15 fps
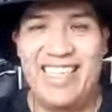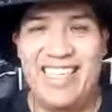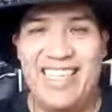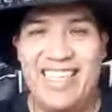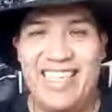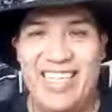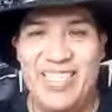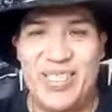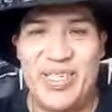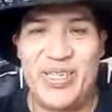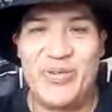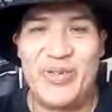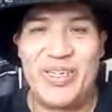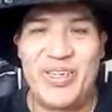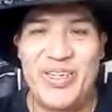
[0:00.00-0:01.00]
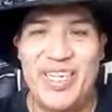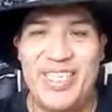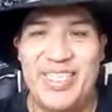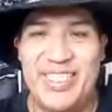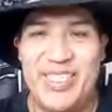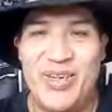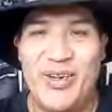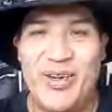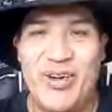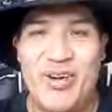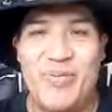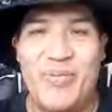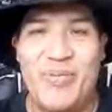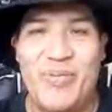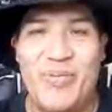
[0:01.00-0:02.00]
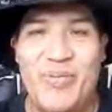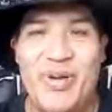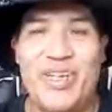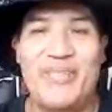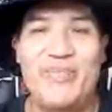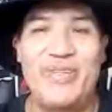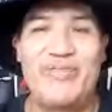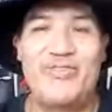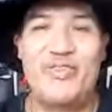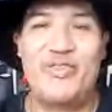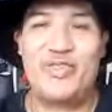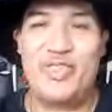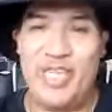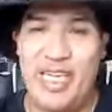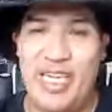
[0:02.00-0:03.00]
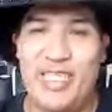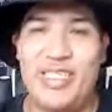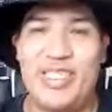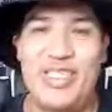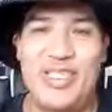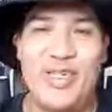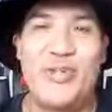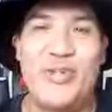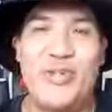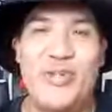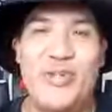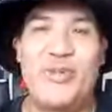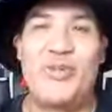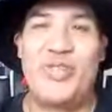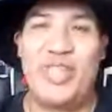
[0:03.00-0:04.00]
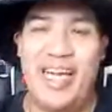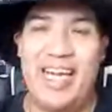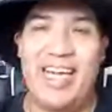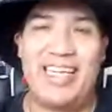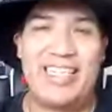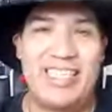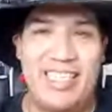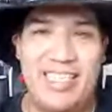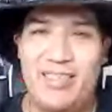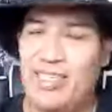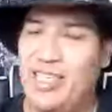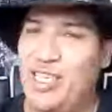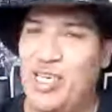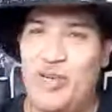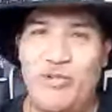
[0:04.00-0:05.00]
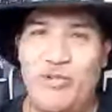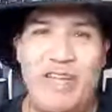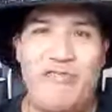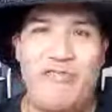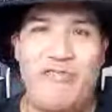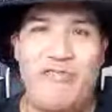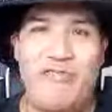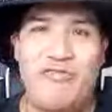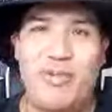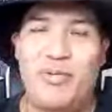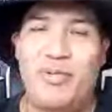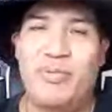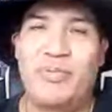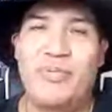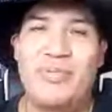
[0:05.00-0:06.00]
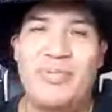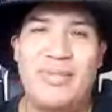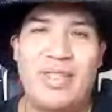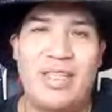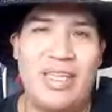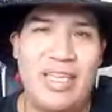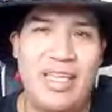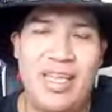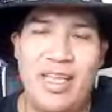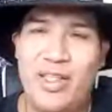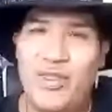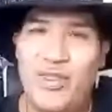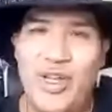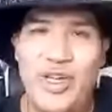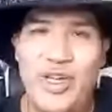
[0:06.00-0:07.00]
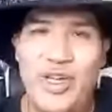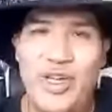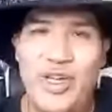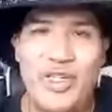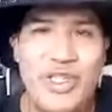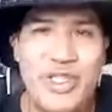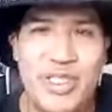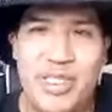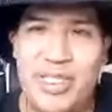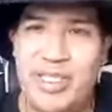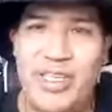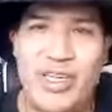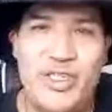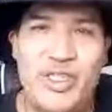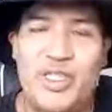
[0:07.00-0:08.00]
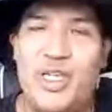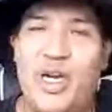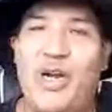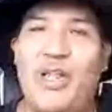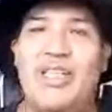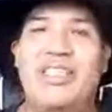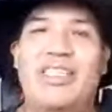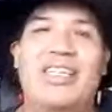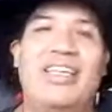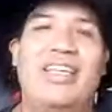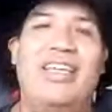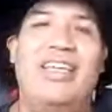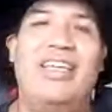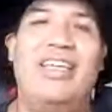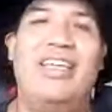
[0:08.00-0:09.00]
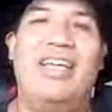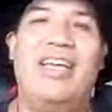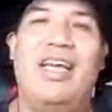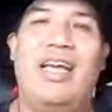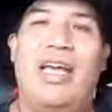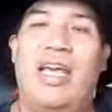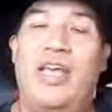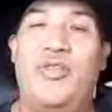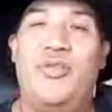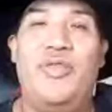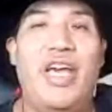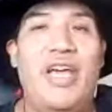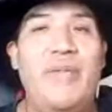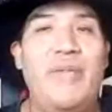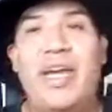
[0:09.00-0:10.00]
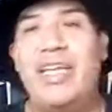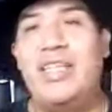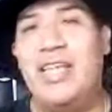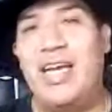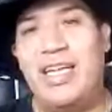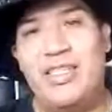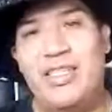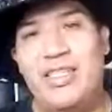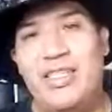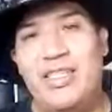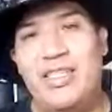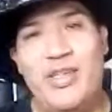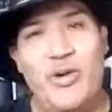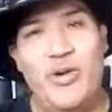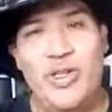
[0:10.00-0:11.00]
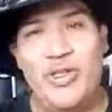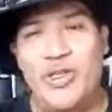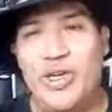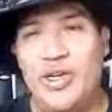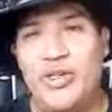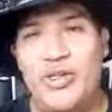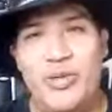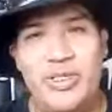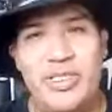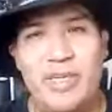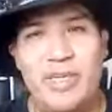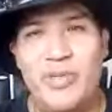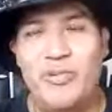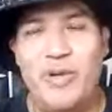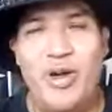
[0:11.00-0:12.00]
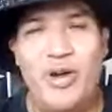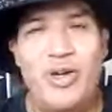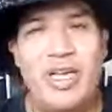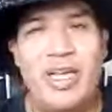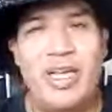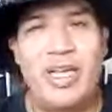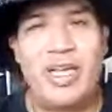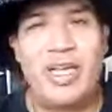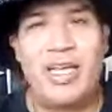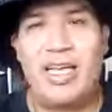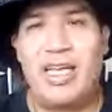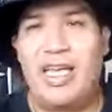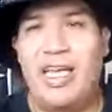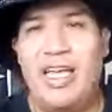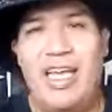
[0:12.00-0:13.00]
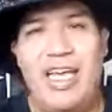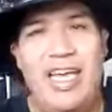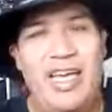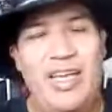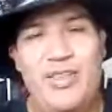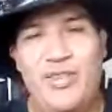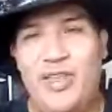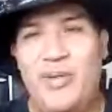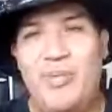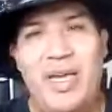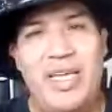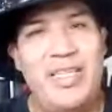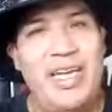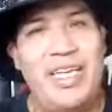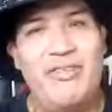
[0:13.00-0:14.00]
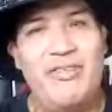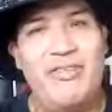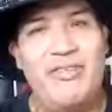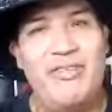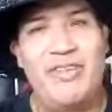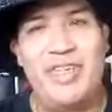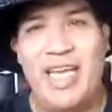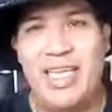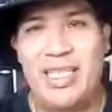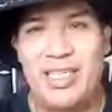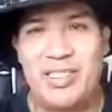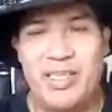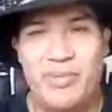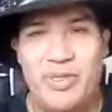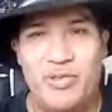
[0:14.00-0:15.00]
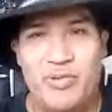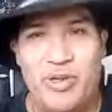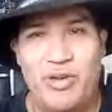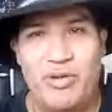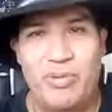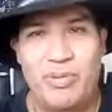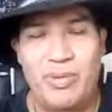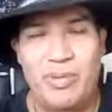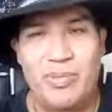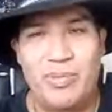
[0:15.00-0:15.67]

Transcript: That's a good one, Chris. Go home, mark them as fools. Yes, do that. Get away from them. They're just calling, and they may not know that they're doing something wrong, and they may not even act like something's wrong.